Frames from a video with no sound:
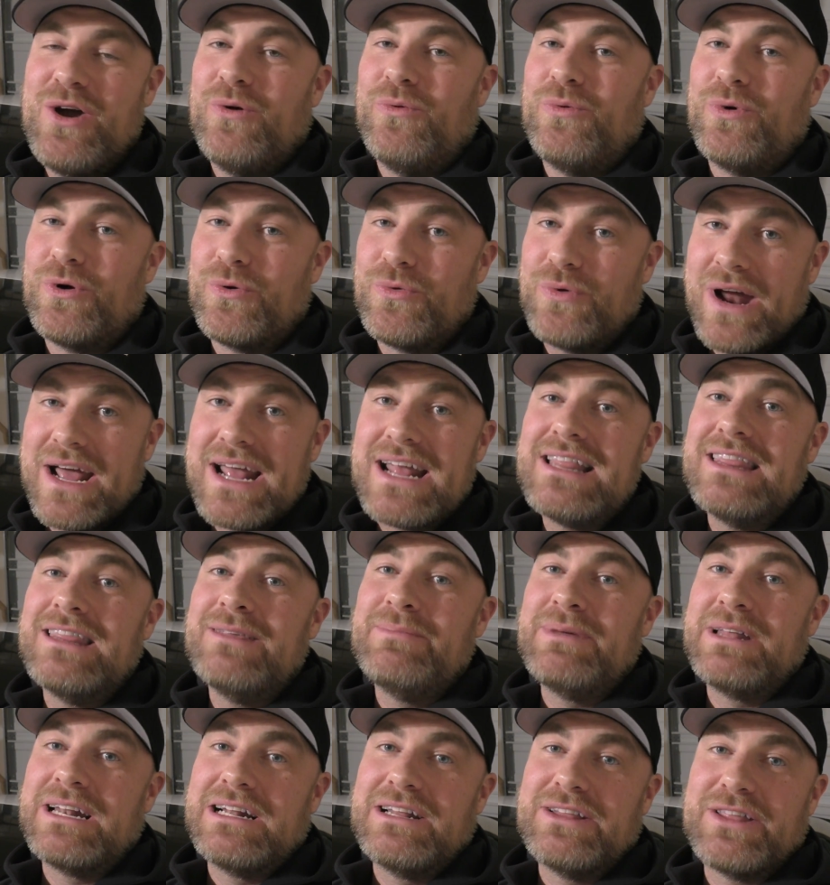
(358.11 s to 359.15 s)
We're right in the
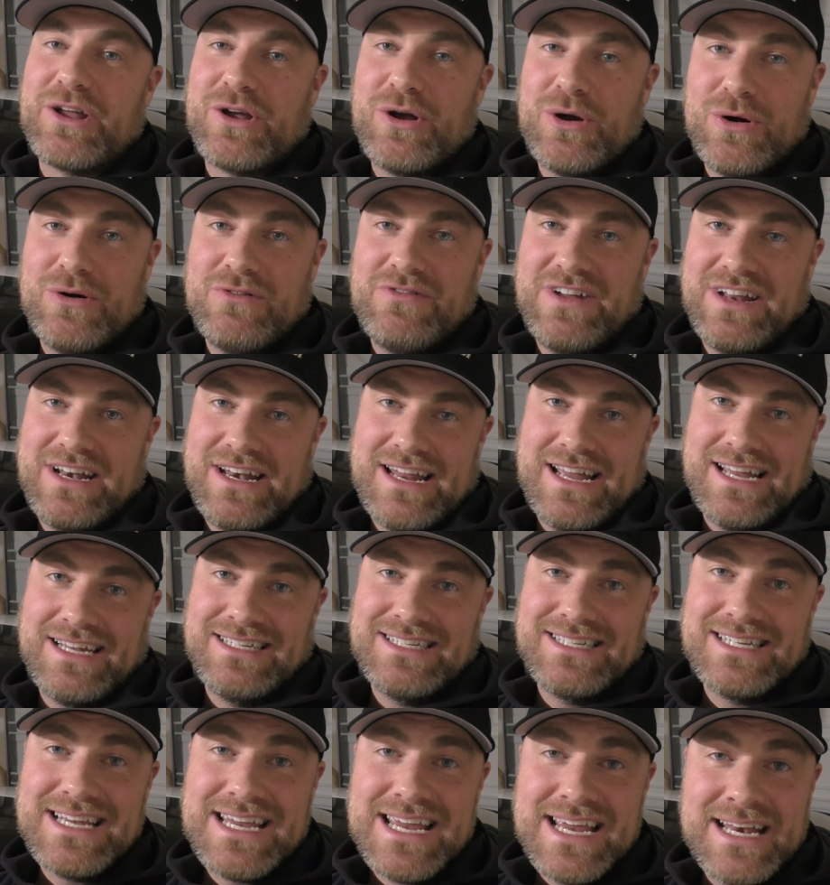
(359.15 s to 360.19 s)
middle of the
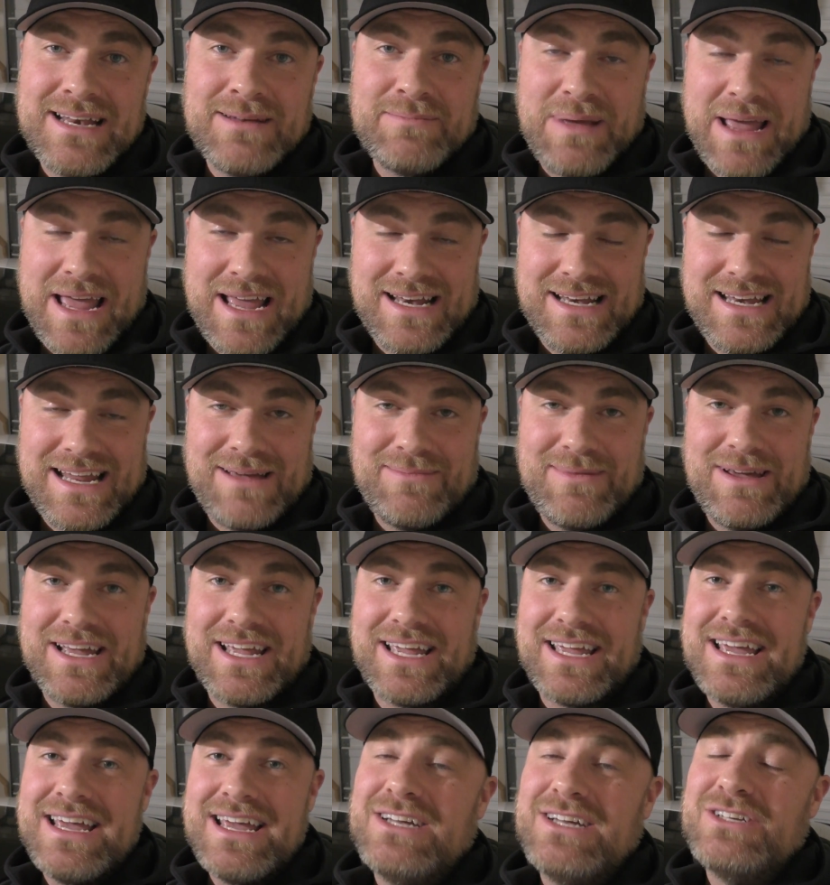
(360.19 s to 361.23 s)
COVID-19
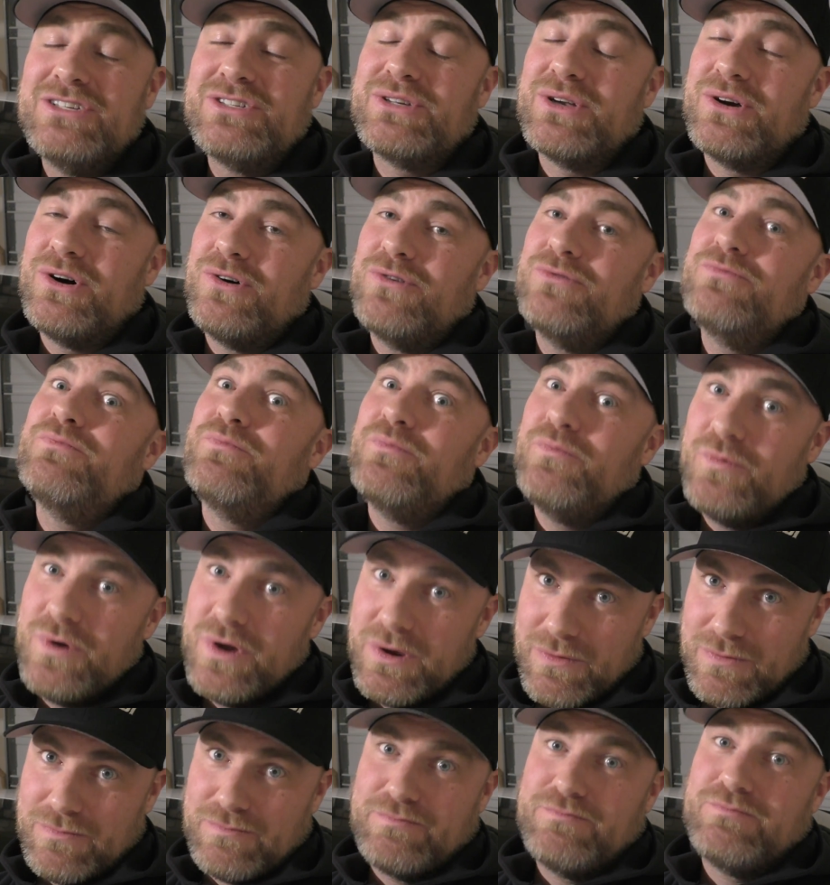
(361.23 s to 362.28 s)
pandemic, so we
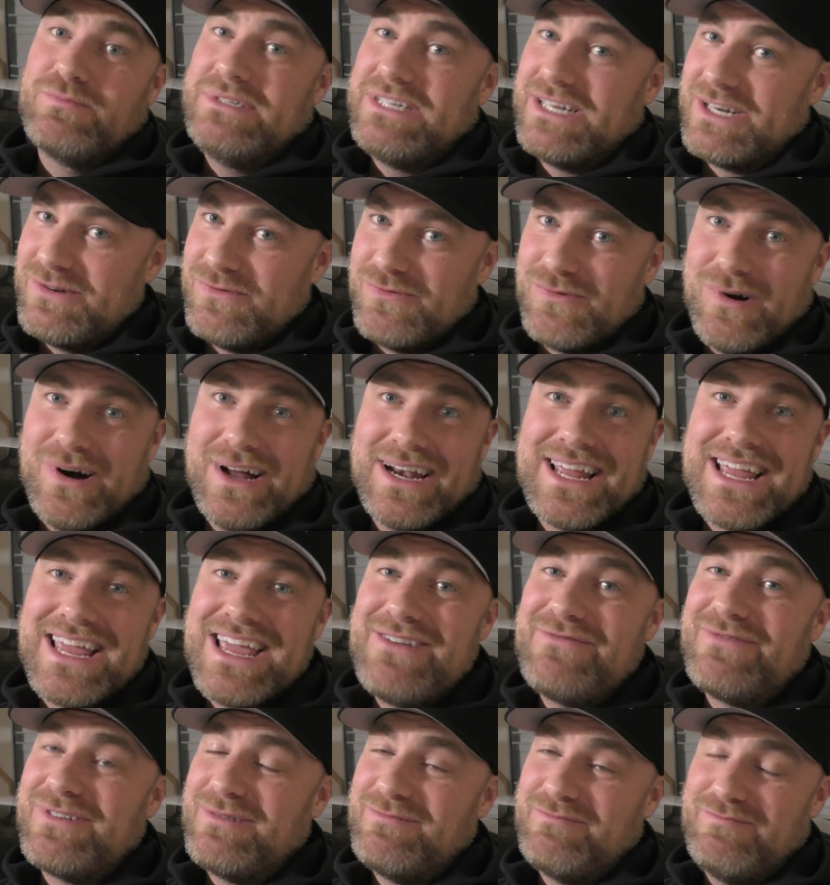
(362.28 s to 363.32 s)
didn't want to
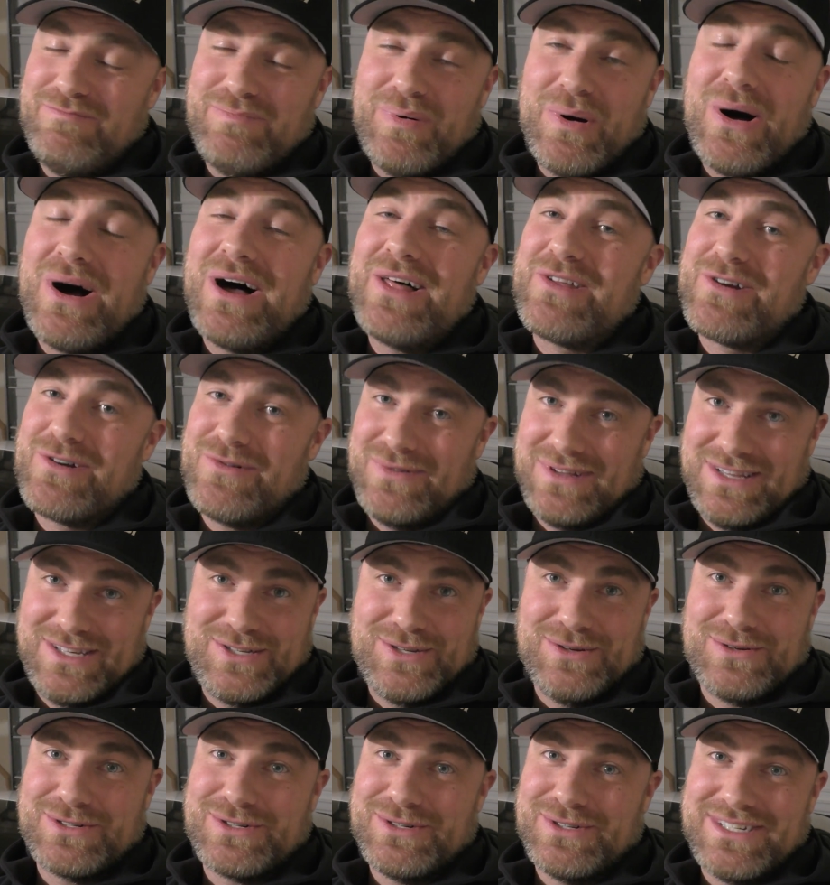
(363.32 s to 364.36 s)
even bother with
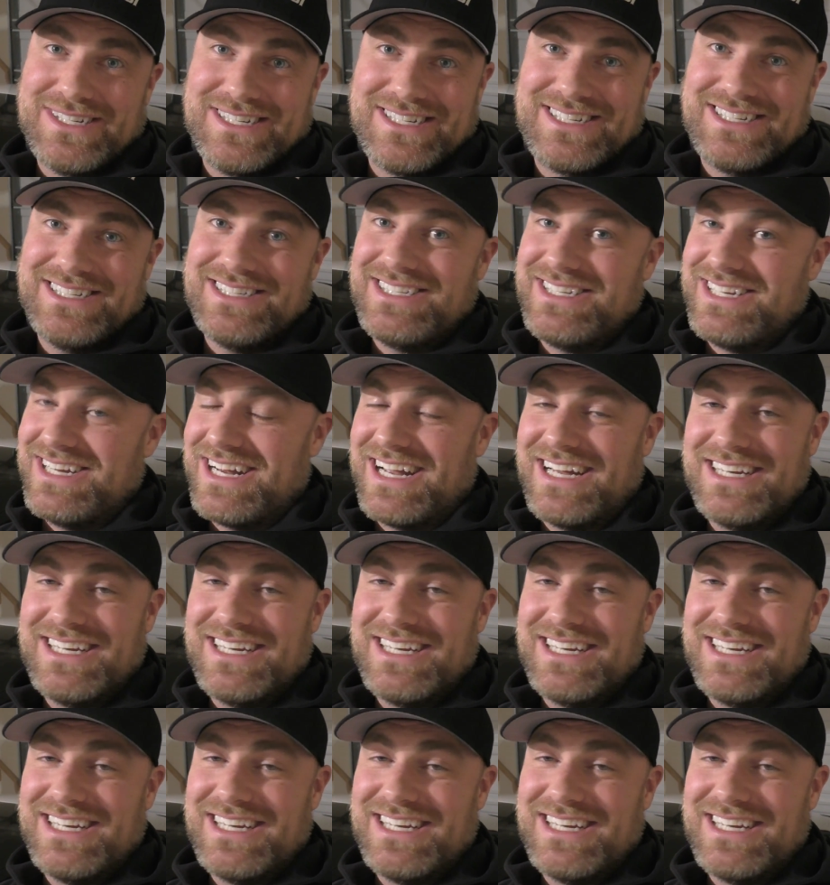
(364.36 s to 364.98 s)
social distancing.